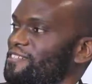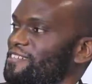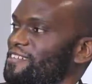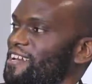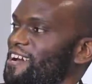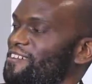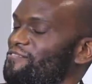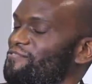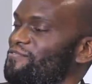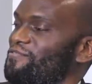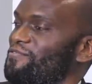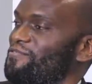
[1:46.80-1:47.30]

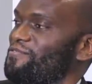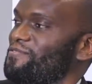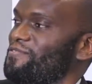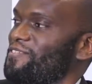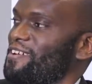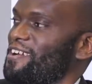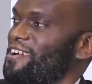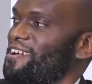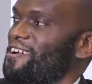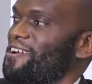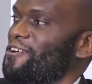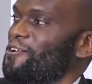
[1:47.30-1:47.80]
have
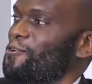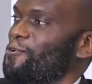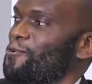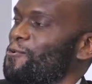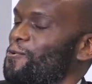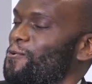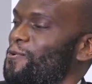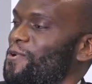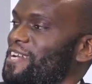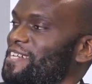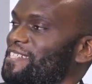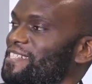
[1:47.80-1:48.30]

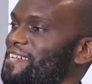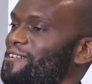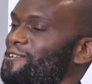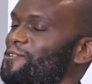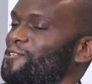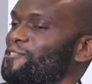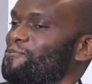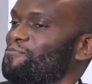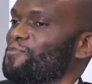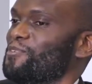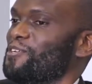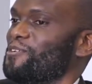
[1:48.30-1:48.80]
quite a
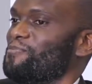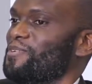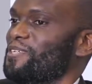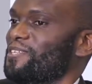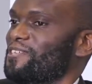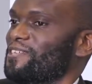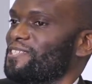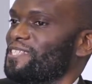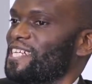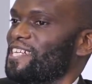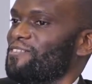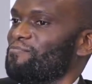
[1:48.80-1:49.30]
lot more,
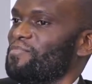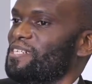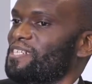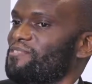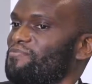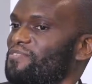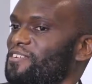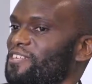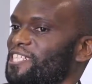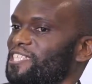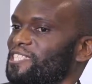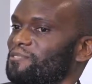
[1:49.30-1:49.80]
because I've been
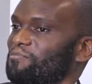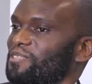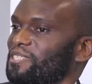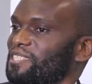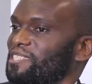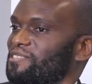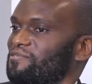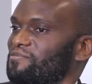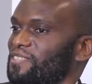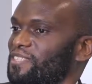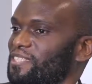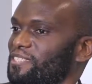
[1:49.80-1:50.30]
very
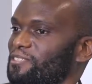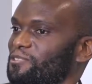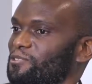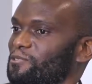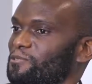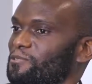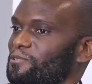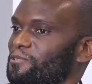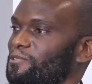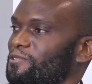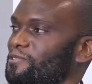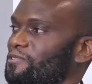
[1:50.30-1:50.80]
specific
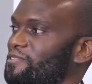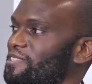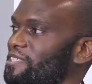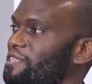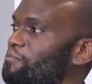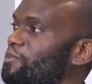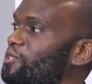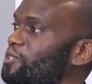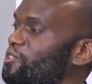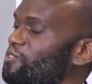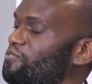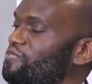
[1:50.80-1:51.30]
to the
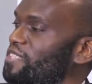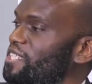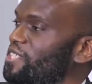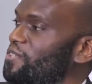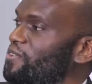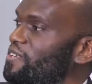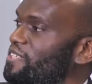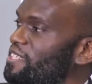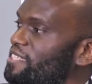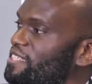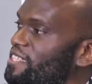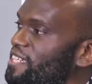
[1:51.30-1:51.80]
motor
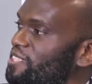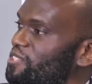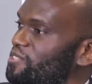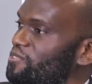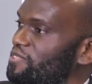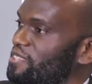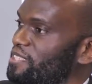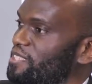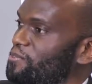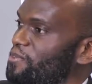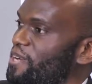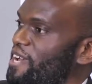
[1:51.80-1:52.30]
vehicle
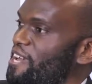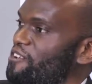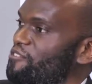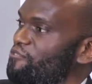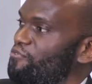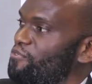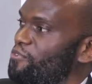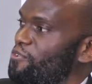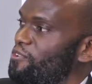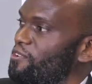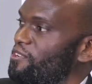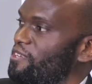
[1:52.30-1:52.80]
industry where I
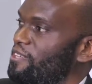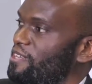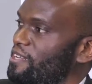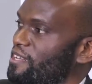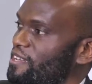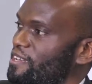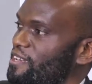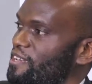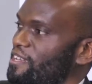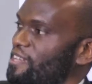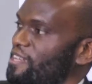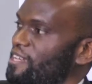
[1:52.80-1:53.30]
fall,
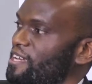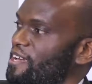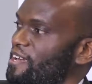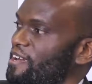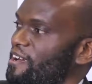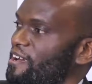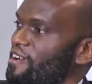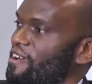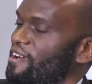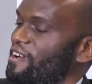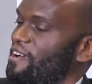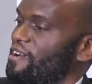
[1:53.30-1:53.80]

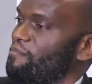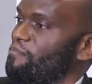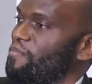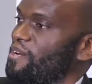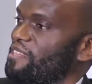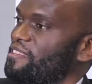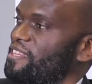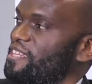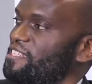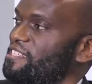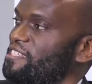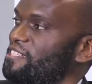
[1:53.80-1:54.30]

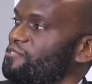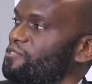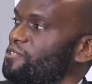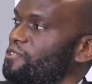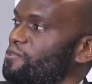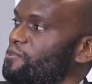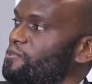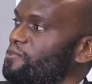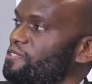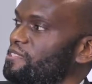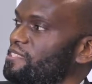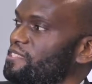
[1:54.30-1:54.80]
but the general
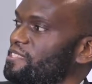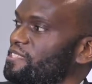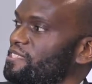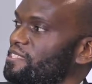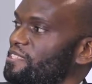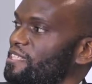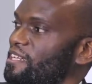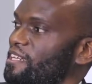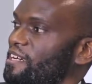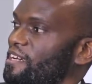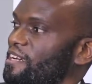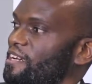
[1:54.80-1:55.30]

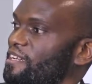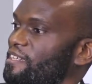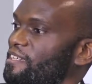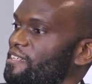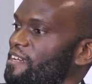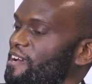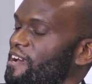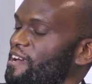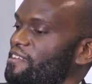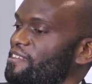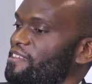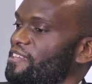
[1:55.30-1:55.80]
goods
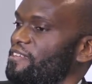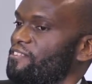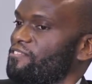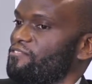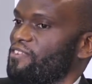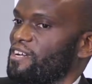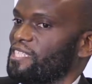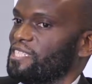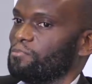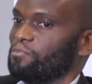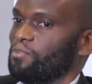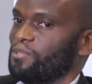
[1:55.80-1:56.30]
and the
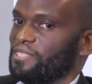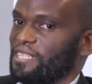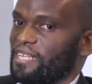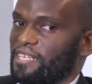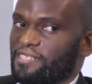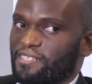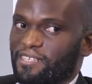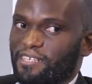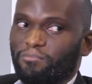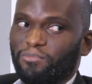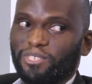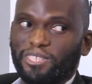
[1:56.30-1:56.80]

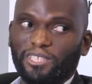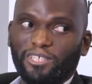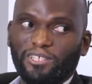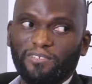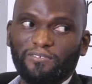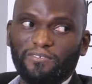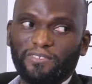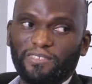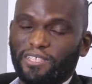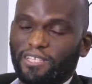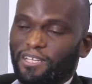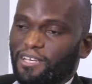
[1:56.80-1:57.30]
transporters
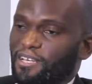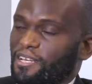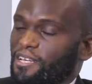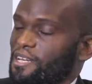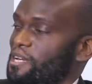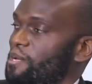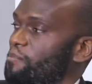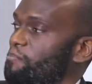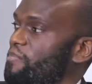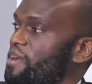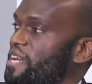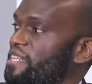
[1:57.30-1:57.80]
themselves
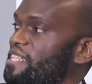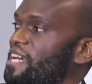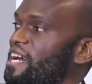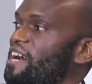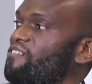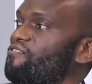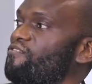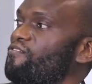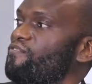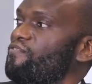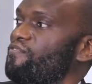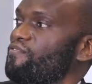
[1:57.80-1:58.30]
might
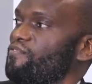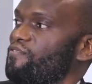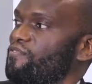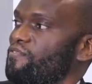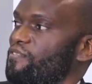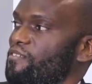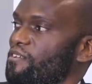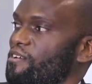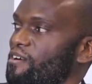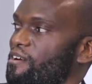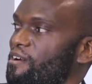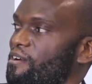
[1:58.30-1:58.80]
have
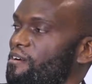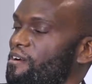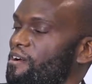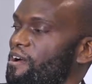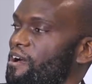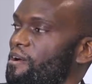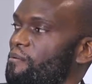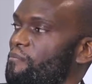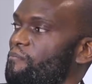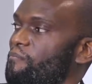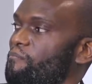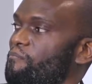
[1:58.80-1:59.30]

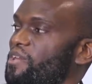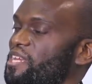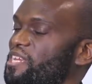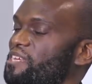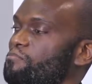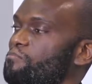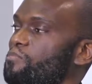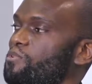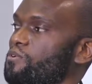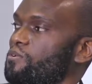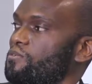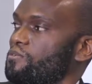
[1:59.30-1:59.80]
many
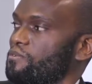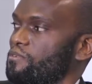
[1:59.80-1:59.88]
more